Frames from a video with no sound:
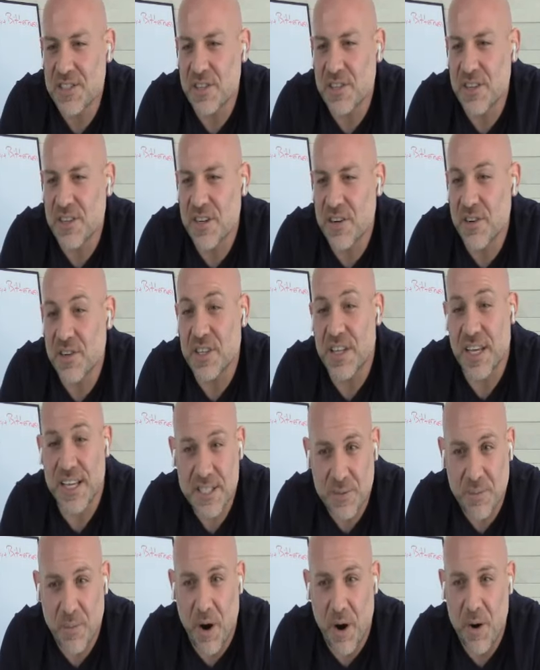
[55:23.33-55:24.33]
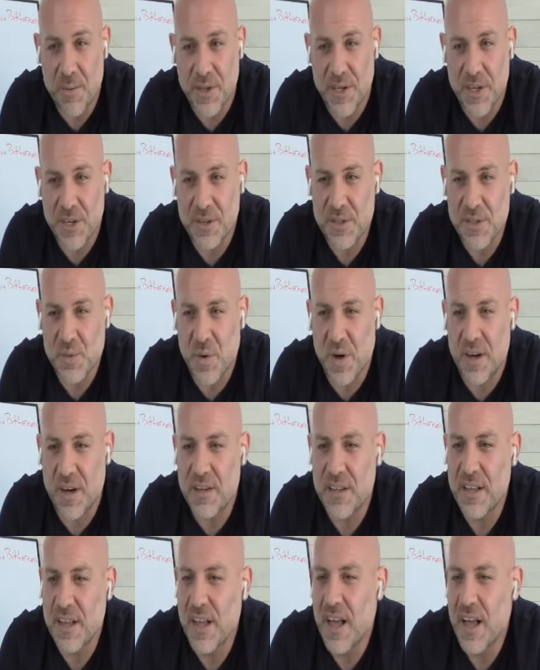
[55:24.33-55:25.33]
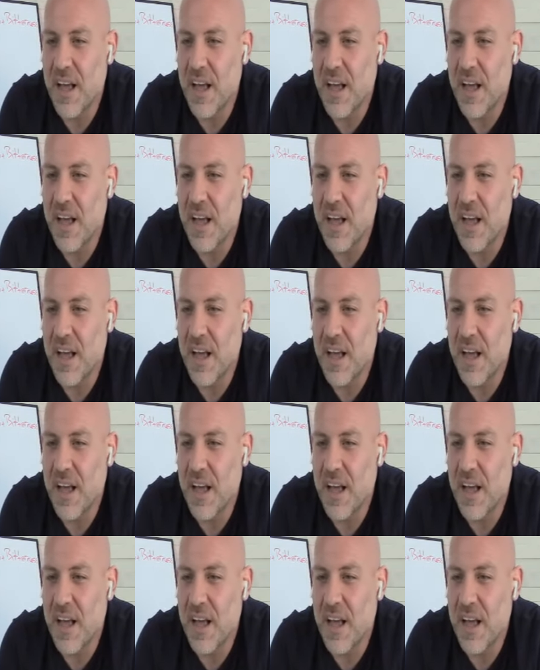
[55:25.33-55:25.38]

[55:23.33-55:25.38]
or glazed barbecue as well.